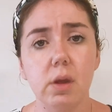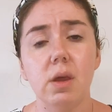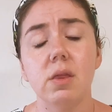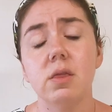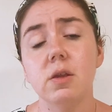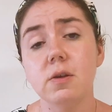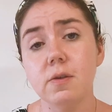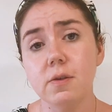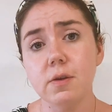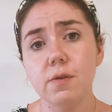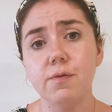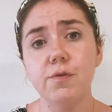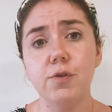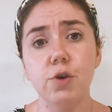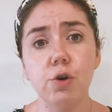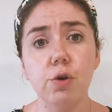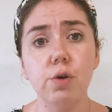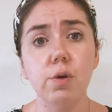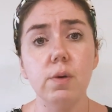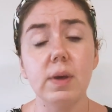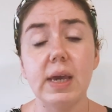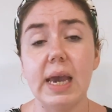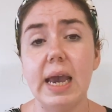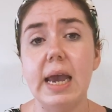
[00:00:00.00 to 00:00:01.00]
There's a
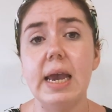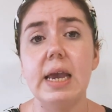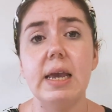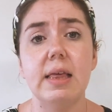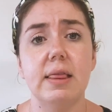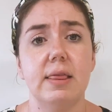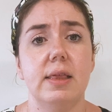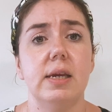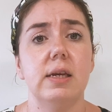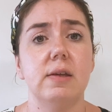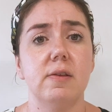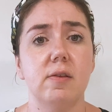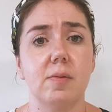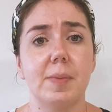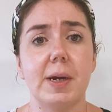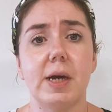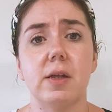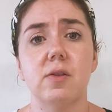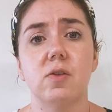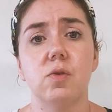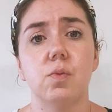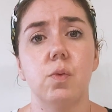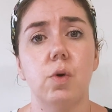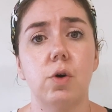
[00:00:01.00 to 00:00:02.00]
few key things
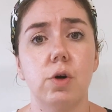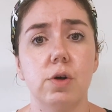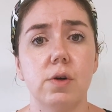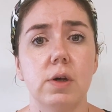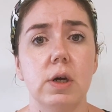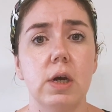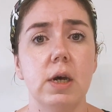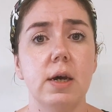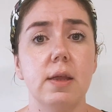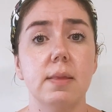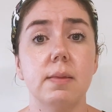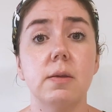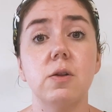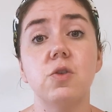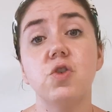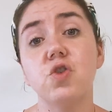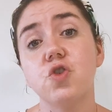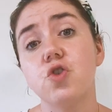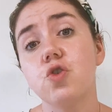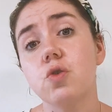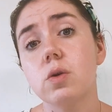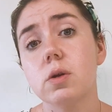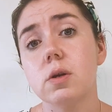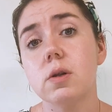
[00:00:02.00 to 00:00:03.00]
about SWOT that
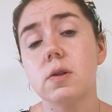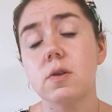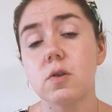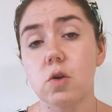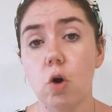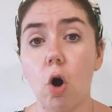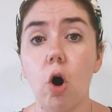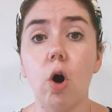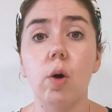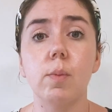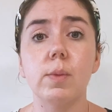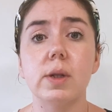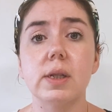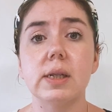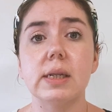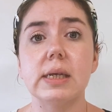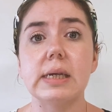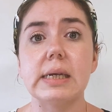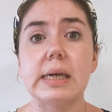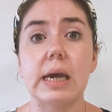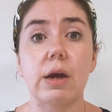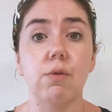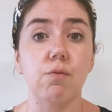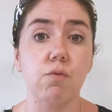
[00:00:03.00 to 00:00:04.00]
students
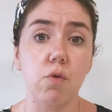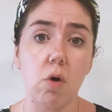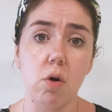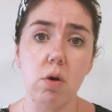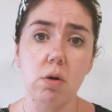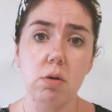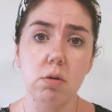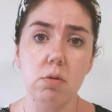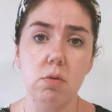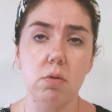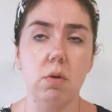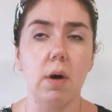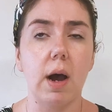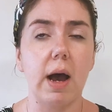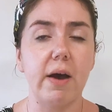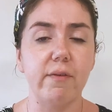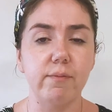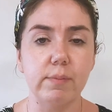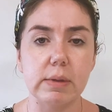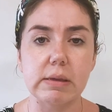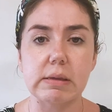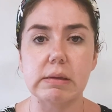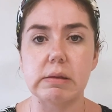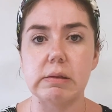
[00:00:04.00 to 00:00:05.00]
commonly get wrong or
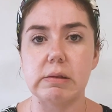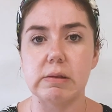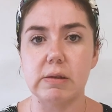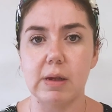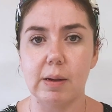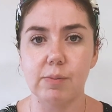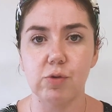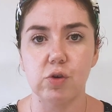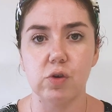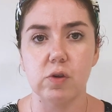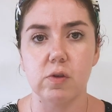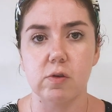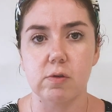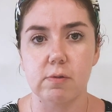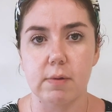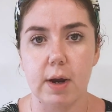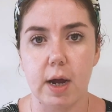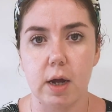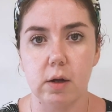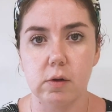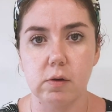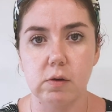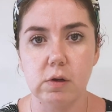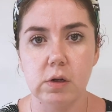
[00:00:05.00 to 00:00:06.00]
have misconceptions
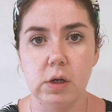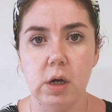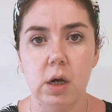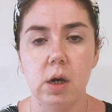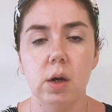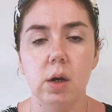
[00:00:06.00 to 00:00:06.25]
around.